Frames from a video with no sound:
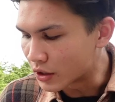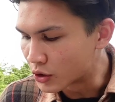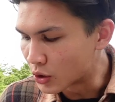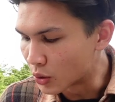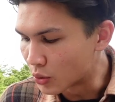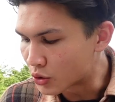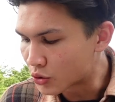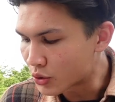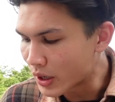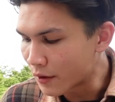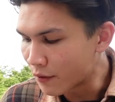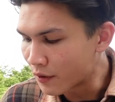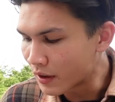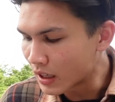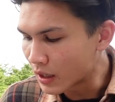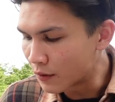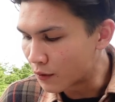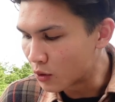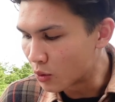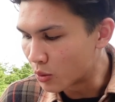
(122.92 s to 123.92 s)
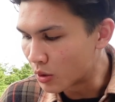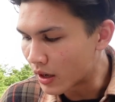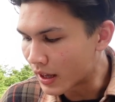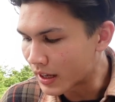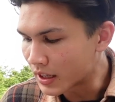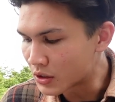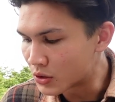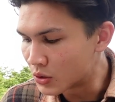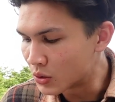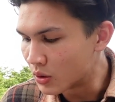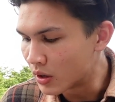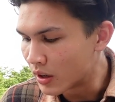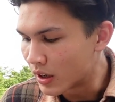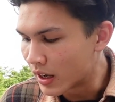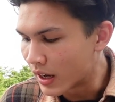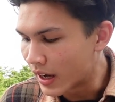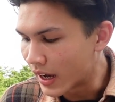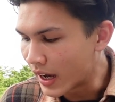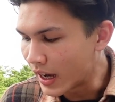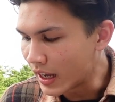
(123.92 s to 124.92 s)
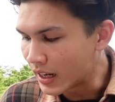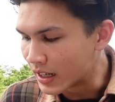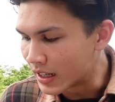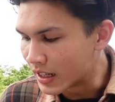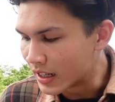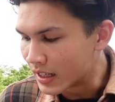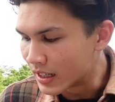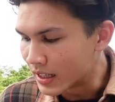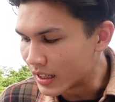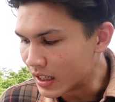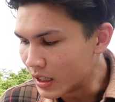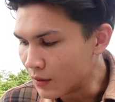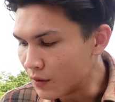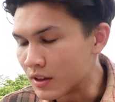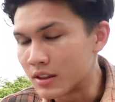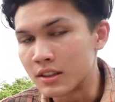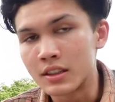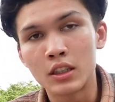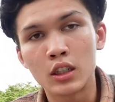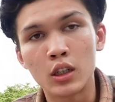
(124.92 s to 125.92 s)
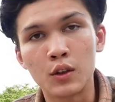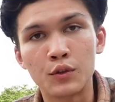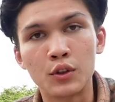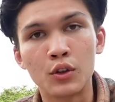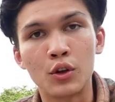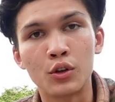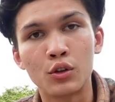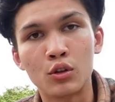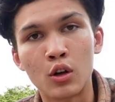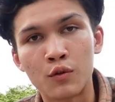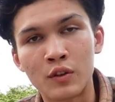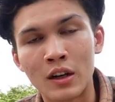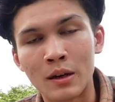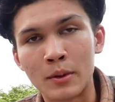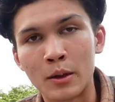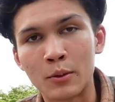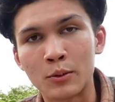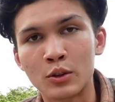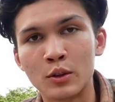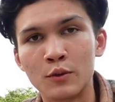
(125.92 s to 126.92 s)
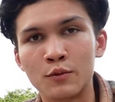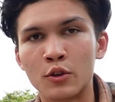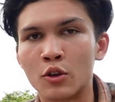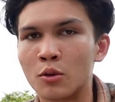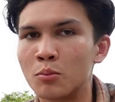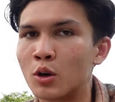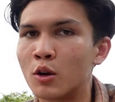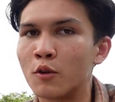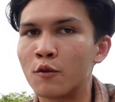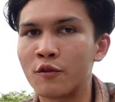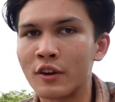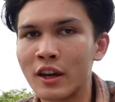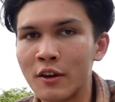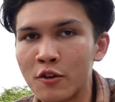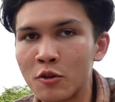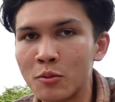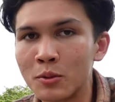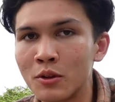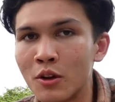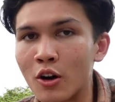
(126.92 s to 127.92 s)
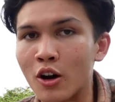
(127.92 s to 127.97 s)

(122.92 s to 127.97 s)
show traffic if you would like to, and even turn off your north up option for a more favourable